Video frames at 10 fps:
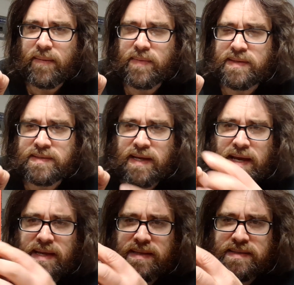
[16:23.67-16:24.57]
This
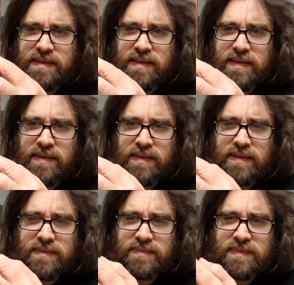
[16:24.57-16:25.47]
guy is
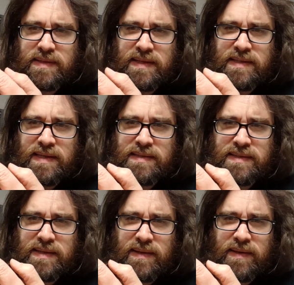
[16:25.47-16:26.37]
he's
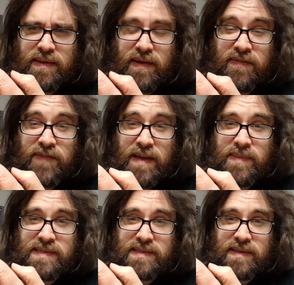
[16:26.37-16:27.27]
a
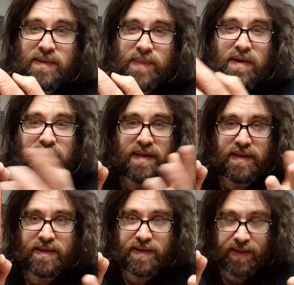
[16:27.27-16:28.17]
famous
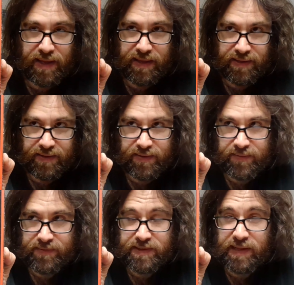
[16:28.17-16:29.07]

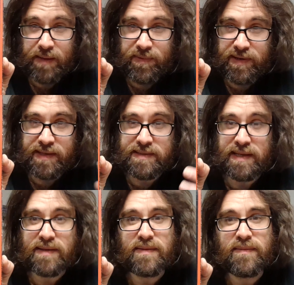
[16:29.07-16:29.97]
American celebrity. He's
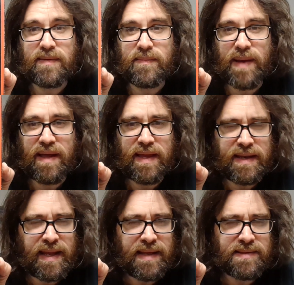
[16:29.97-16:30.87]
like a ballet
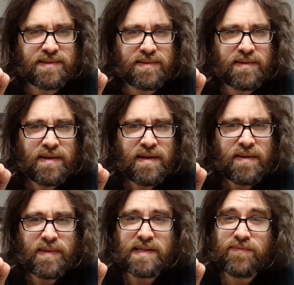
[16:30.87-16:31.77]
dancer,
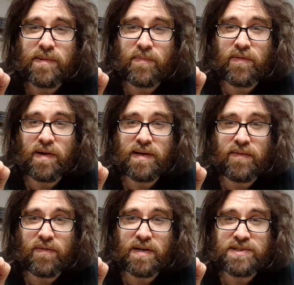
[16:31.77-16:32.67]
but he's from
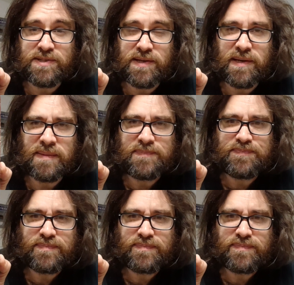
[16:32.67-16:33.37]
Russia,